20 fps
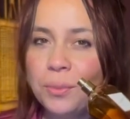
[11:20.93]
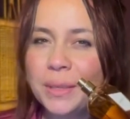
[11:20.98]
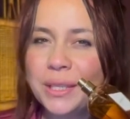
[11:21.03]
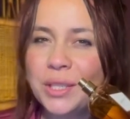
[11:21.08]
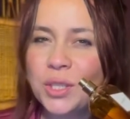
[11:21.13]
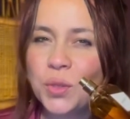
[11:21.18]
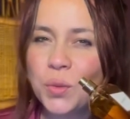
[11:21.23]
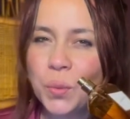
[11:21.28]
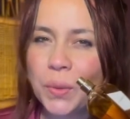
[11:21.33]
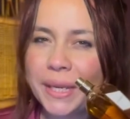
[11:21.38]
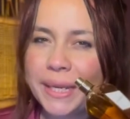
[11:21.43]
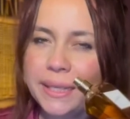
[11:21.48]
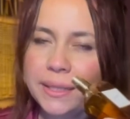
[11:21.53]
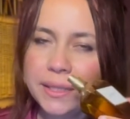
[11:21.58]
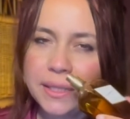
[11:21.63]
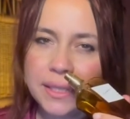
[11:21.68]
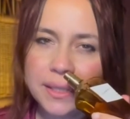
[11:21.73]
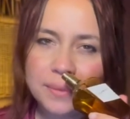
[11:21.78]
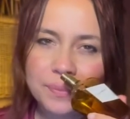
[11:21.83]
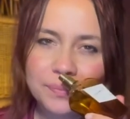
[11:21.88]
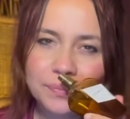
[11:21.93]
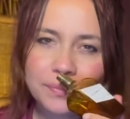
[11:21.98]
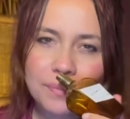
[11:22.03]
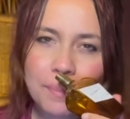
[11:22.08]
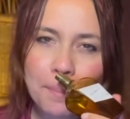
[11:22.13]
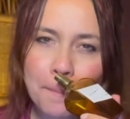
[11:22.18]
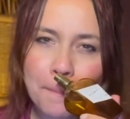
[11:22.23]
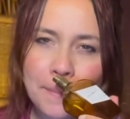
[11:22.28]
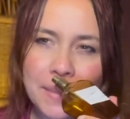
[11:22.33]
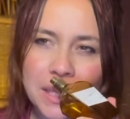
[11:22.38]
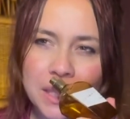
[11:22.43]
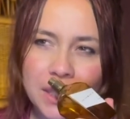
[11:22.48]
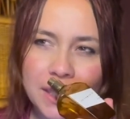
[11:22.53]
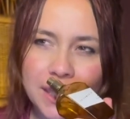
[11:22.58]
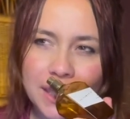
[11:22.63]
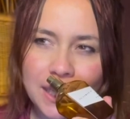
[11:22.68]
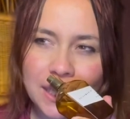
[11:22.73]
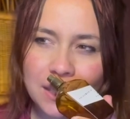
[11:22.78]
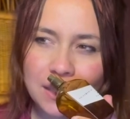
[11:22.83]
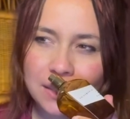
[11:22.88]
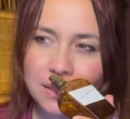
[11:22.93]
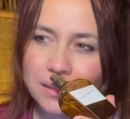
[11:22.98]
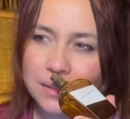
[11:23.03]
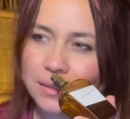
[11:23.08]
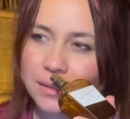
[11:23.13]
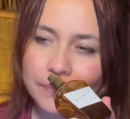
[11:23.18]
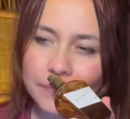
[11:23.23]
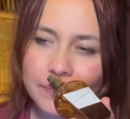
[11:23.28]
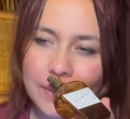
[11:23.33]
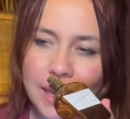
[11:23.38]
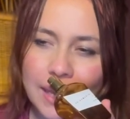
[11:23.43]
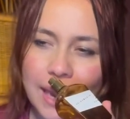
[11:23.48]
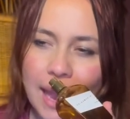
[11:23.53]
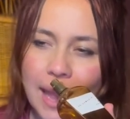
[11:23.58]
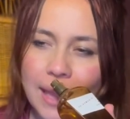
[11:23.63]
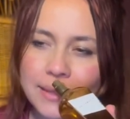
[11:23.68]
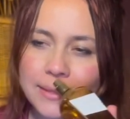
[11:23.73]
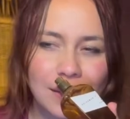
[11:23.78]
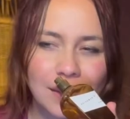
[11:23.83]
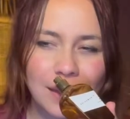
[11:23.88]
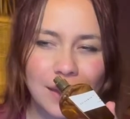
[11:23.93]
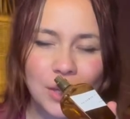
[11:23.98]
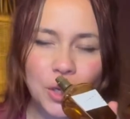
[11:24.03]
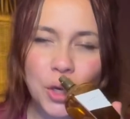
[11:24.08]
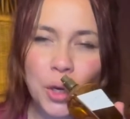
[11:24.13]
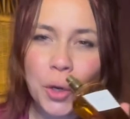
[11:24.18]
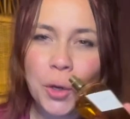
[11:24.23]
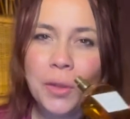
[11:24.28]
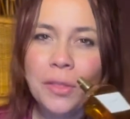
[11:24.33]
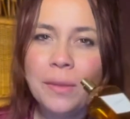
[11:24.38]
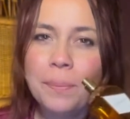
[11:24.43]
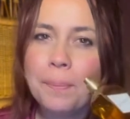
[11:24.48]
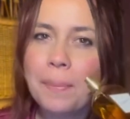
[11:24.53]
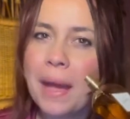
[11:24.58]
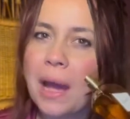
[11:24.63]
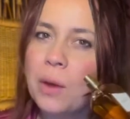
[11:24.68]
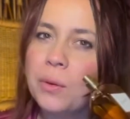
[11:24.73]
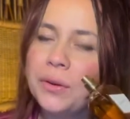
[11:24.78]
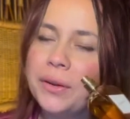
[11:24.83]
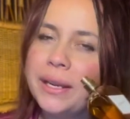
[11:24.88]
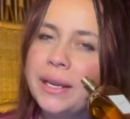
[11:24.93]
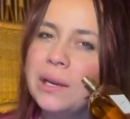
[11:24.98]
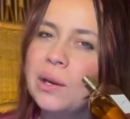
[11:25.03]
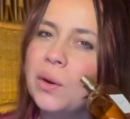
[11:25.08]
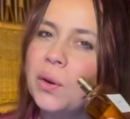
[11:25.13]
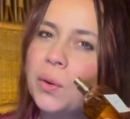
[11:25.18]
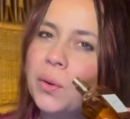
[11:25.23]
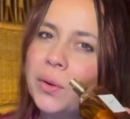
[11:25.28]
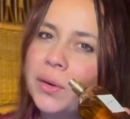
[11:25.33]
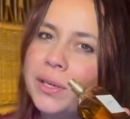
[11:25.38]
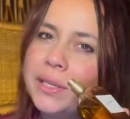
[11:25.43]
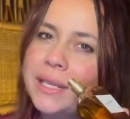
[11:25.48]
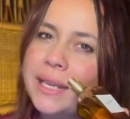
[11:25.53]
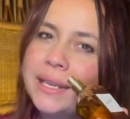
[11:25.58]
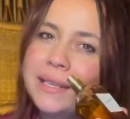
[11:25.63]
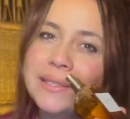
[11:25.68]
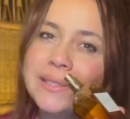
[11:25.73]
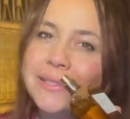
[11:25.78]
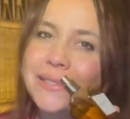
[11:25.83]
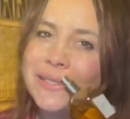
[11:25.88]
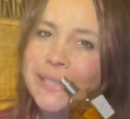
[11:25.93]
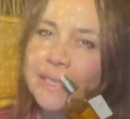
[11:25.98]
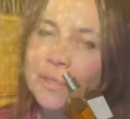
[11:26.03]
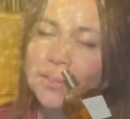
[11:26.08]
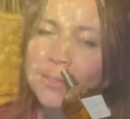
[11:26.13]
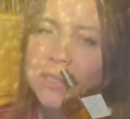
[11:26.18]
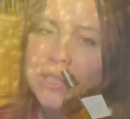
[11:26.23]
is sweet, milky, and has an earthy powdery accord and a citrus